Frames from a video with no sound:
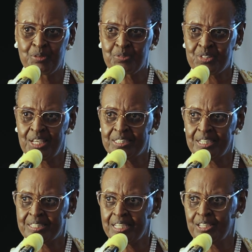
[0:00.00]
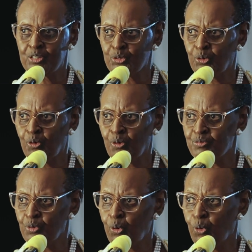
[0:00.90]
of such a title
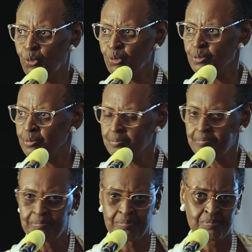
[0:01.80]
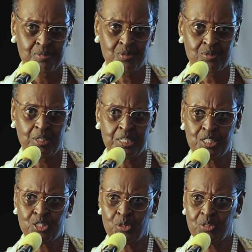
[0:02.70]
of all
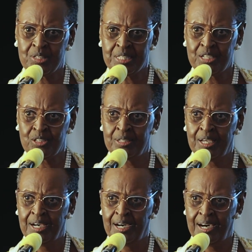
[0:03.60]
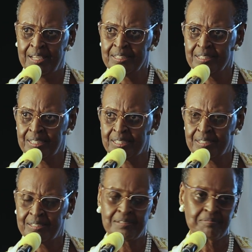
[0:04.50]
traditions and
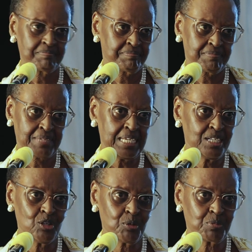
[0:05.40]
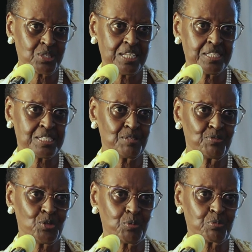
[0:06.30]
kingdoms and
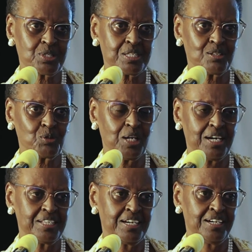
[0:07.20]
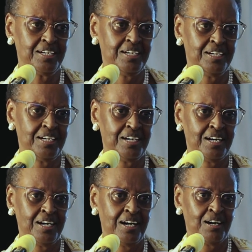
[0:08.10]
chiefdoms in Uganda.
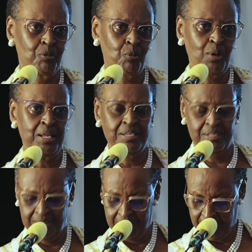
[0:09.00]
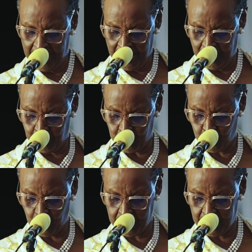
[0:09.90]
When I
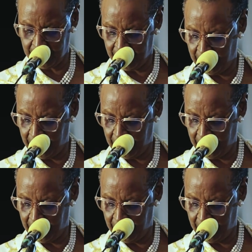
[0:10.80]
was watching